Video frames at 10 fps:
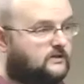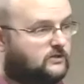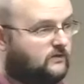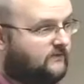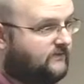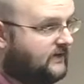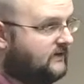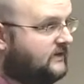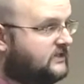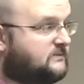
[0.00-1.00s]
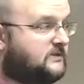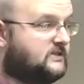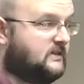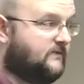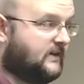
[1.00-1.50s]
to a very
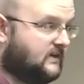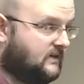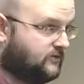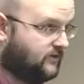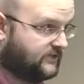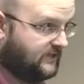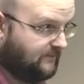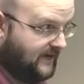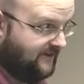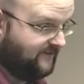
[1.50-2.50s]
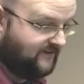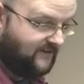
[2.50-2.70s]
specific, interesting pattern.